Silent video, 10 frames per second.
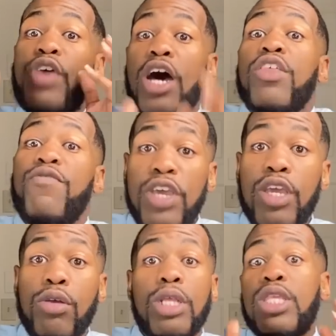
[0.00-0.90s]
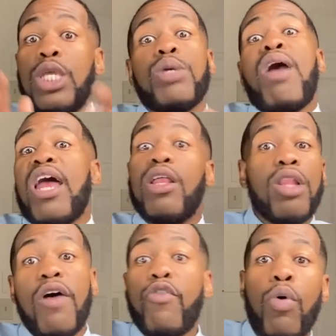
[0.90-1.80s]
father figure to teach him how to
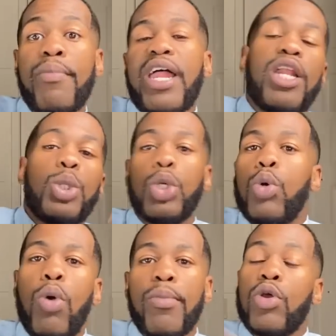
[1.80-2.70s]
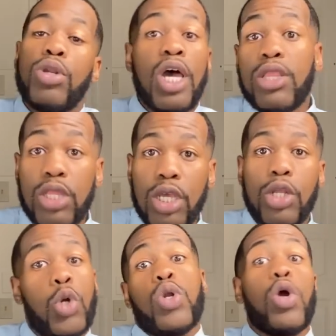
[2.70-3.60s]
love a woman, how to treat a woman, or nothing,
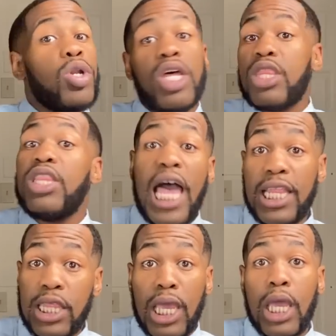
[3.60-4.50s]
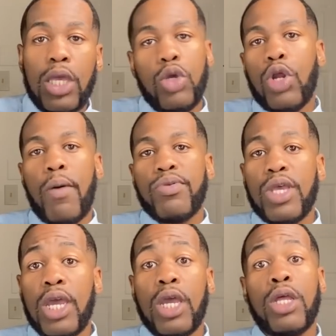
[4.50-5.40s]
or, or nothing like that. You know what I'm
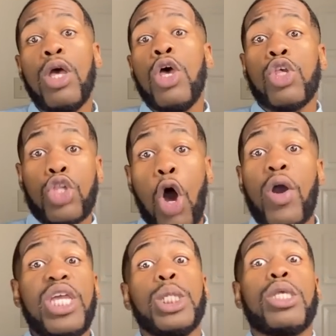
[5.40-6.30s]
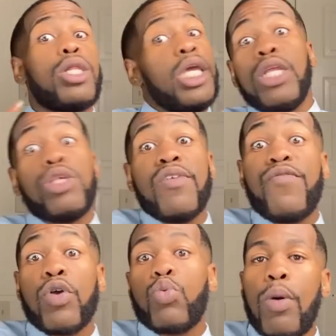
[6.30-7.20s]
saying? So he just cling to the
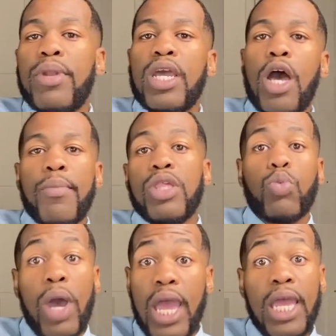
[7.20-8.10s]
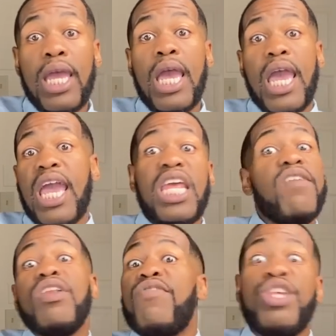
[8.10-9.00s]
first woman that come his way, and
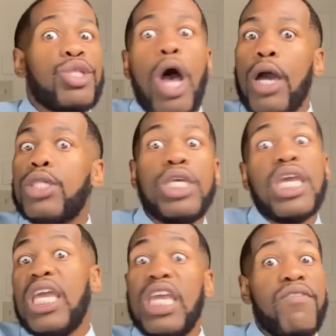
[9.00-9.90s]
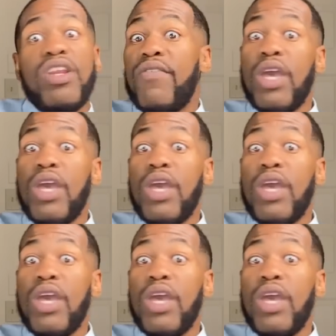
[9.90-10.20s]
even if he's toxic, and even if